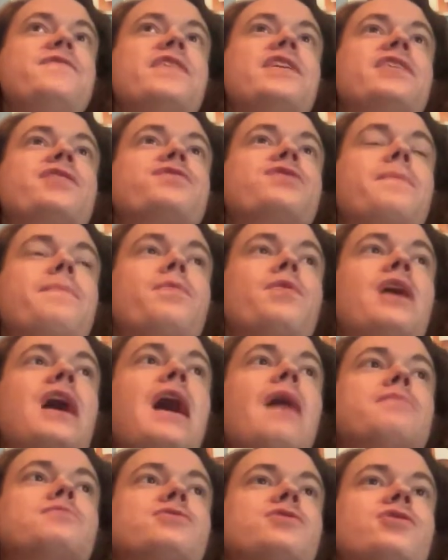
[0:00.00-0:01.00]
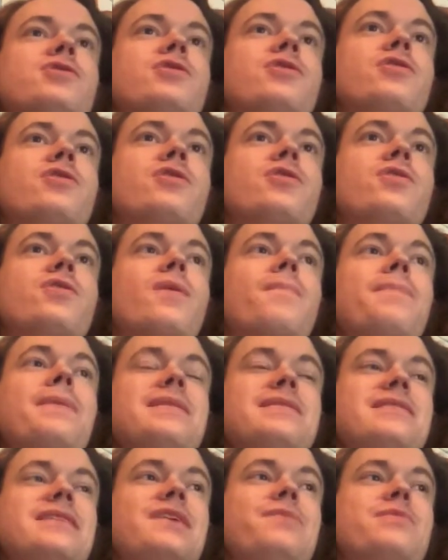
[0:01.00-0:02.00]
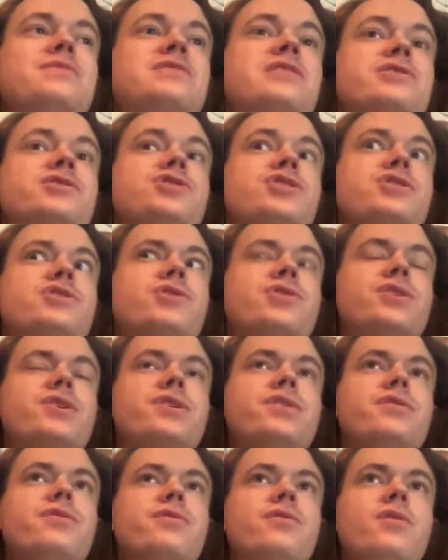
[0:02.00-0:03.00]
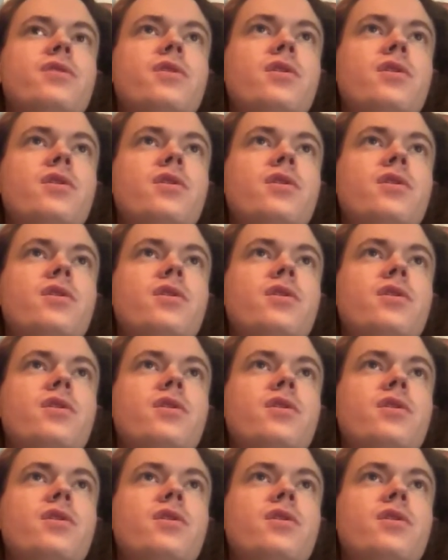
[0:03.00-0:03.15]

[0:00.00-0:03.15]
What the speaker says: figured that perhaps her ability was that she could...